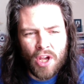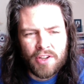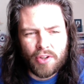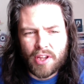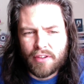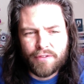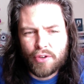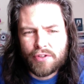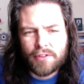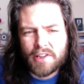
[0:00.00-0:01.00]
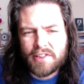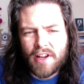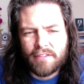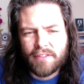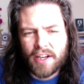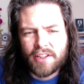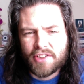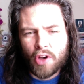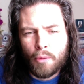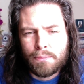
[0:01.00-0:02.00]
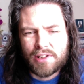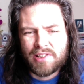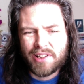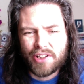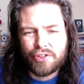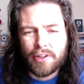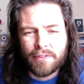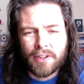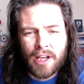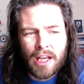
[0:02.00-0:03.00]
so that the future does not find us hopelessly adrift,